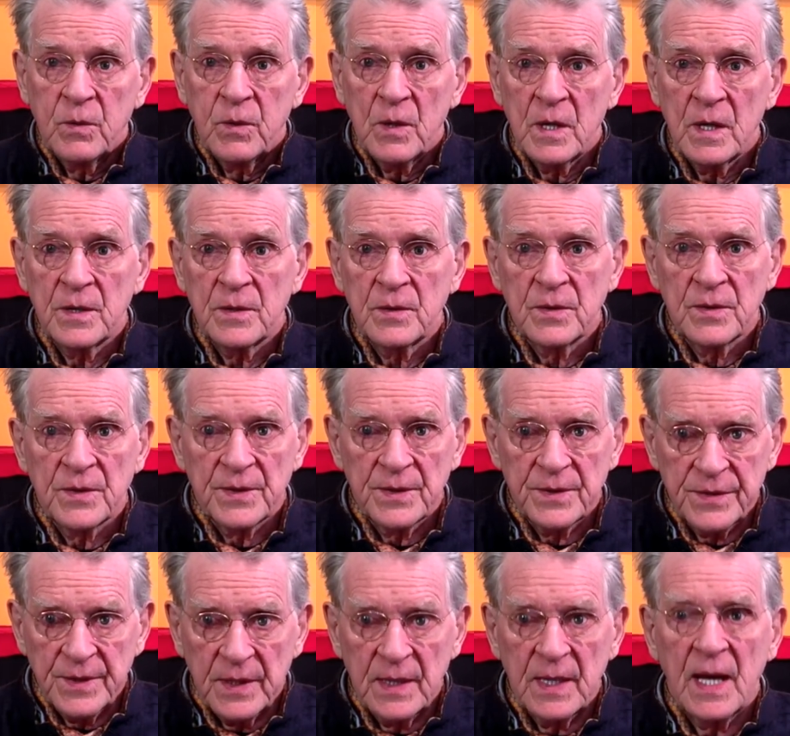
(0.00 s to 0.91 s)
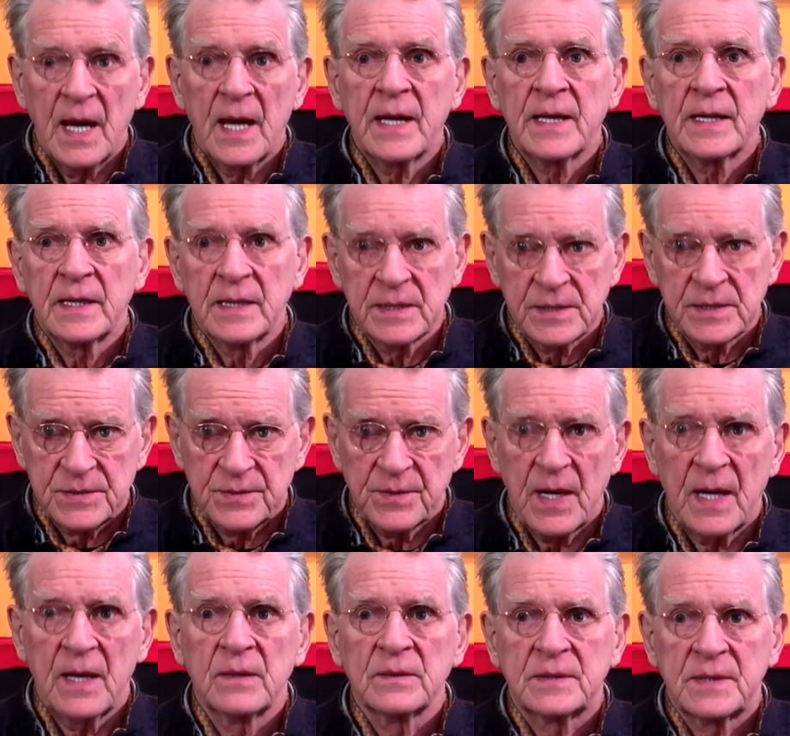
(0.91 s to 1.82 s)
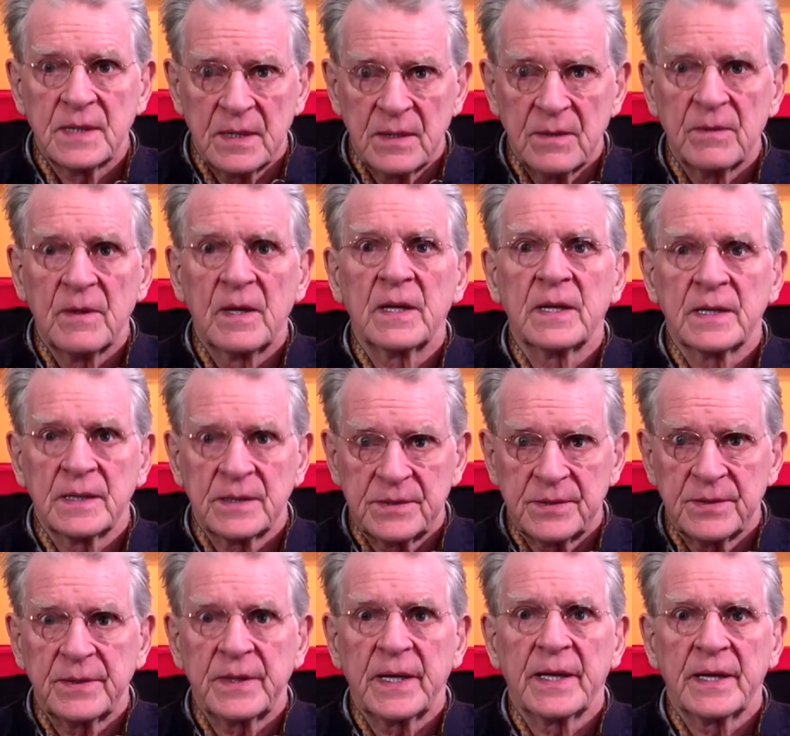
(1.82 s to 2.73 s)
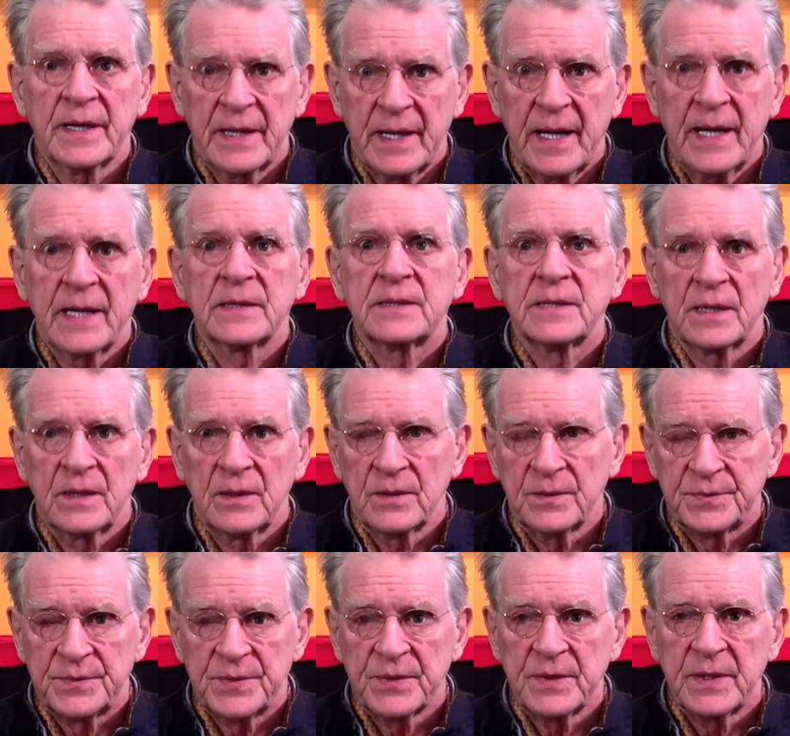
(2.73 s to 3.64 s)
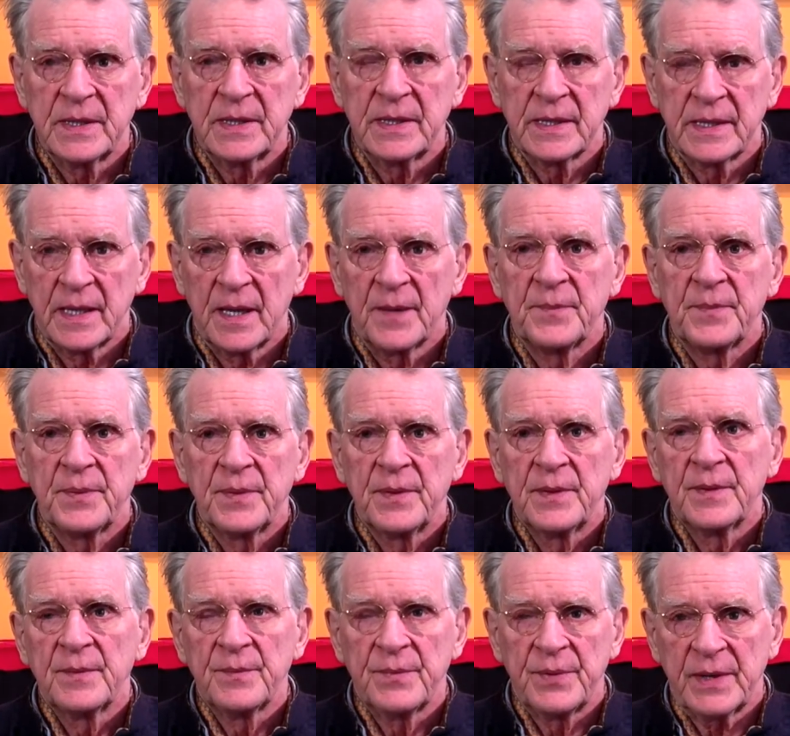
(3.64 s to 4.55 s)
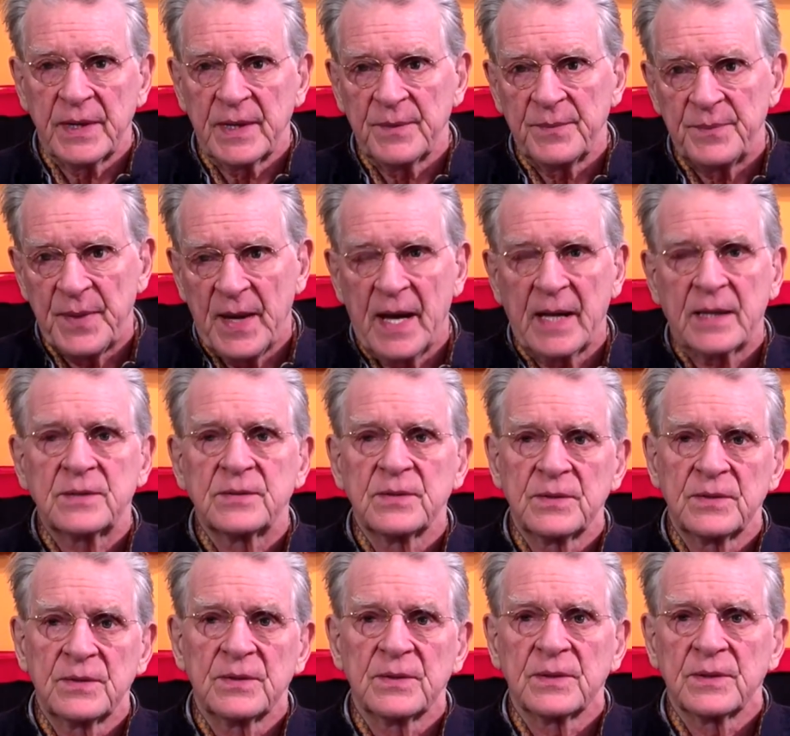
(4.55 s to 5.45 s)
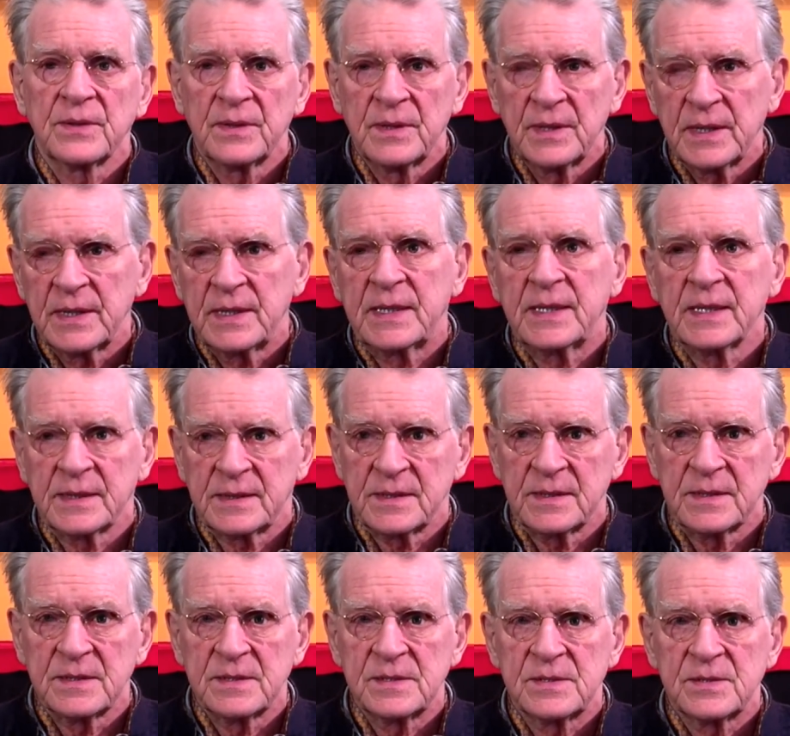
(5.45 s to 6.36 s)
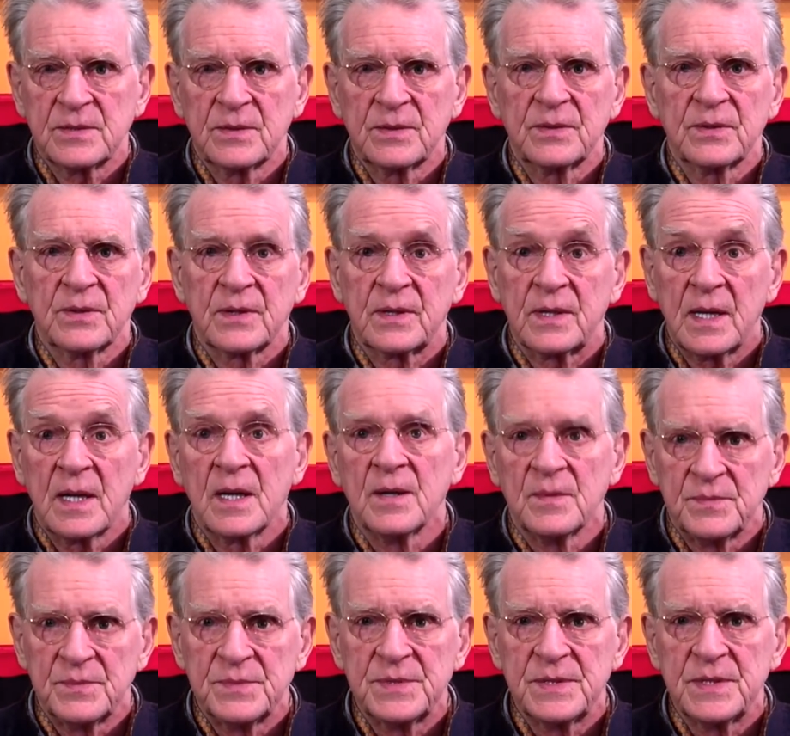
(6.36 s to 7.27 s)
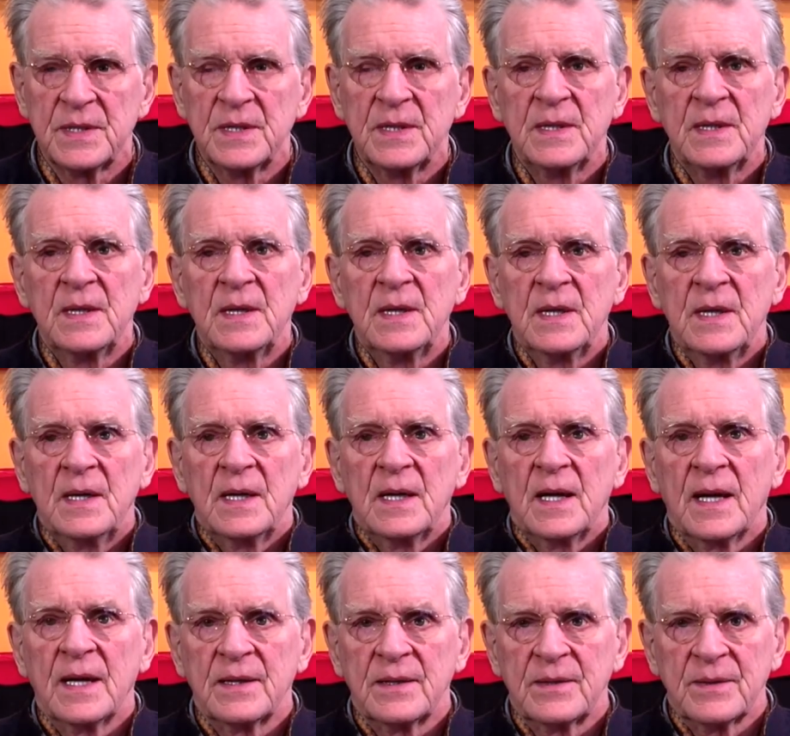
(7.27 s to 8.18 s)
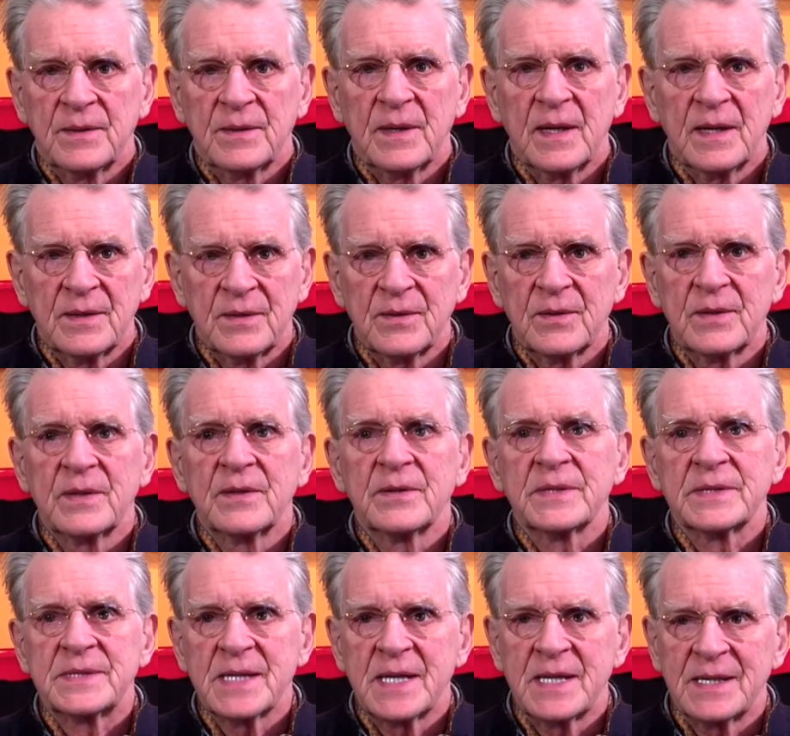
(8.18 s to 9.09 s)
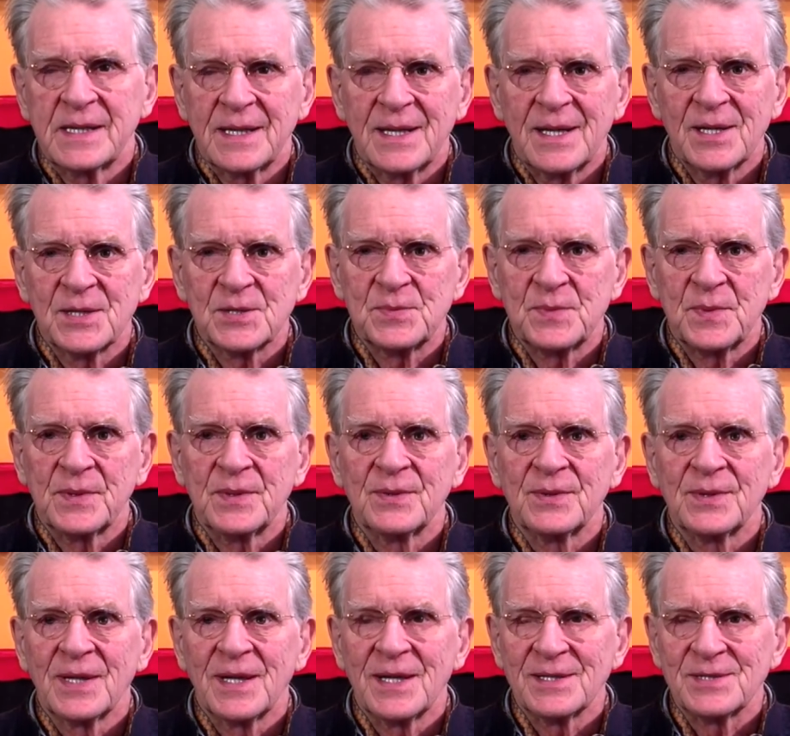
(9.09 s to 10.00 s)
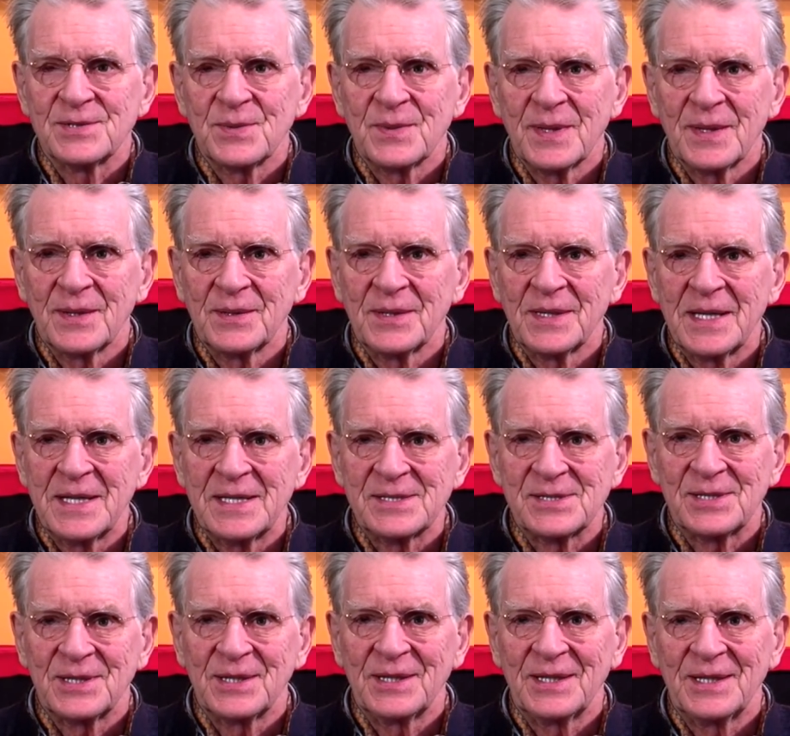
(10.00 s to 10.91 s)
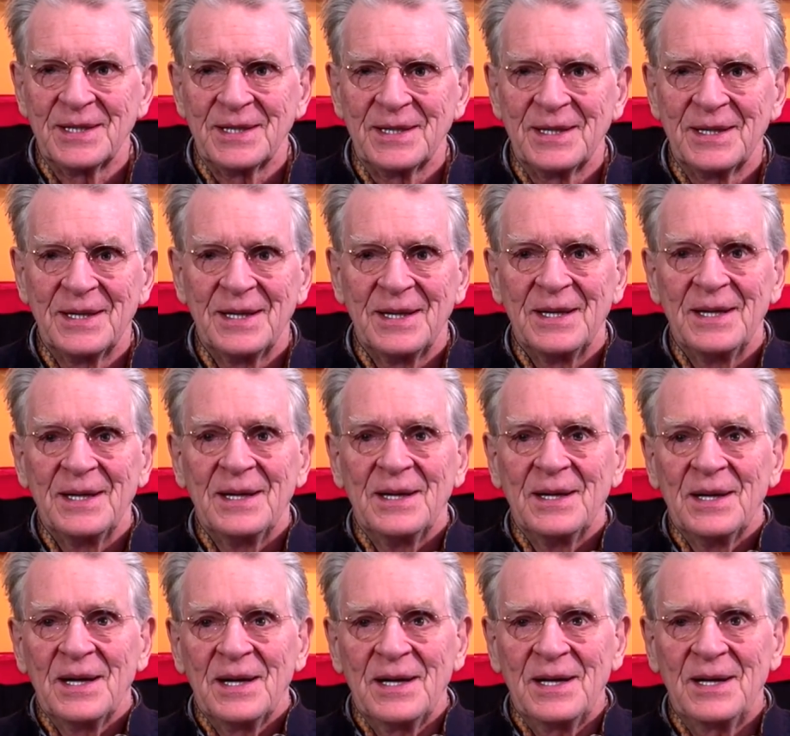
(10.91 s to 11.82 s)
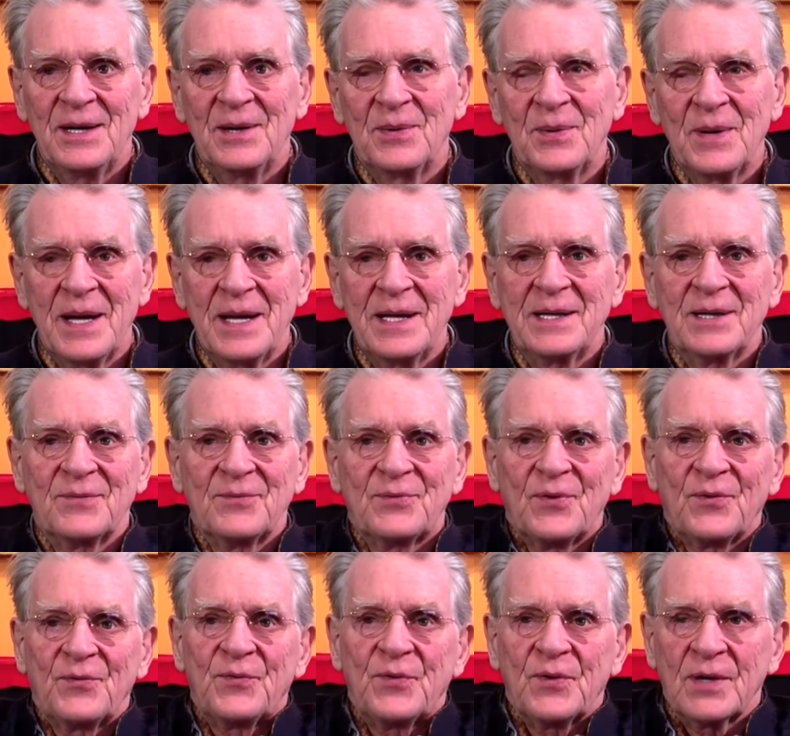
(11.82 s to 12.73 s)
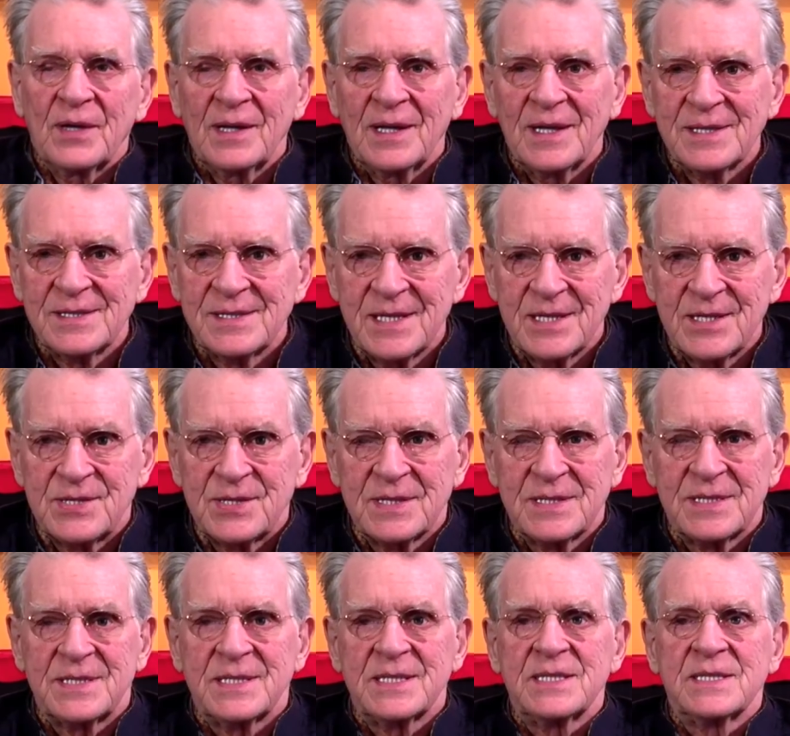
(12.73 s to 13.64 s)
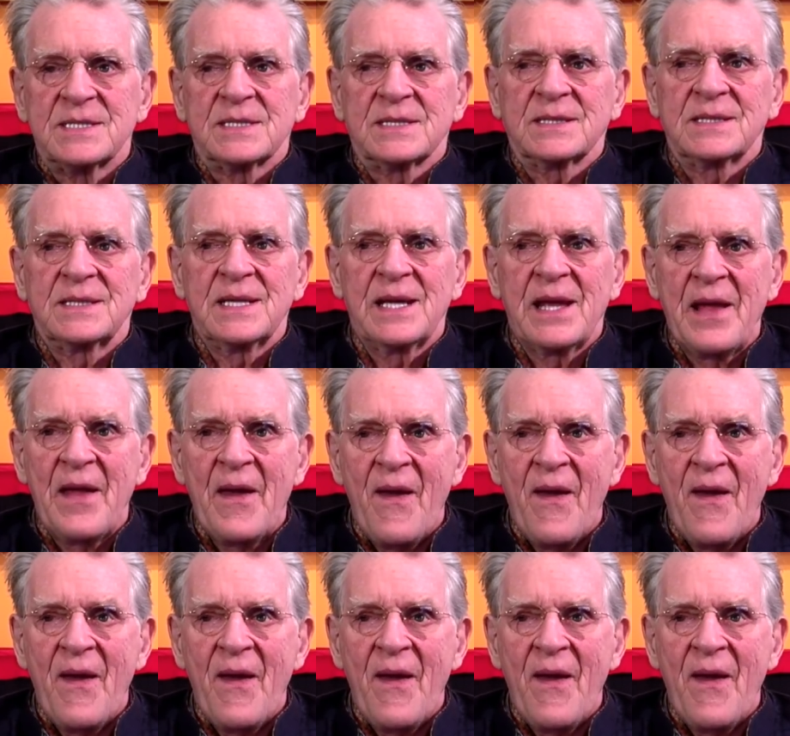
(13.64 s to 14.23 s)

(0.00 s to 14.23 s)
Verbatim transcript: where you're the lioness out there running to get an antelope to eat it up, bring it back to your kittens or your cubs, and, uh, and your irritating husband who lies around lazily waiting for fertilization season